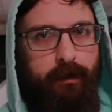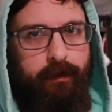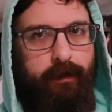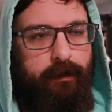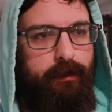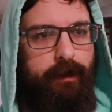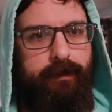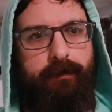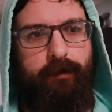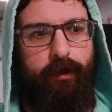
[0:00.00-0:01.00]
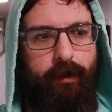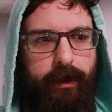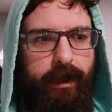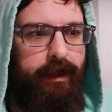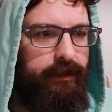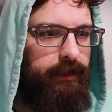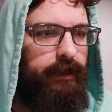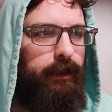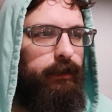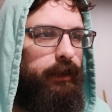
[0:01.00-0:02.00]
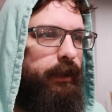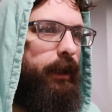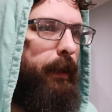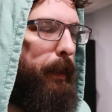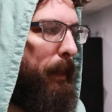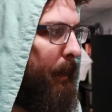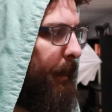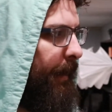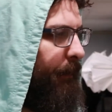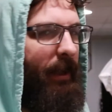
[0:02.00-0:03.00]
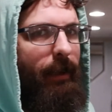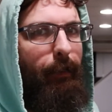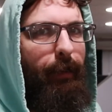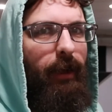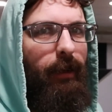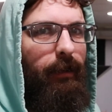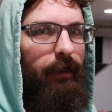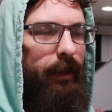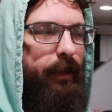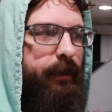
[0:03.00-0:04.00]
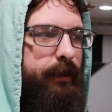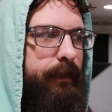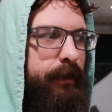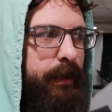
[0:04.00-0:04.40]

So as I'm organizing down here, it became apparent that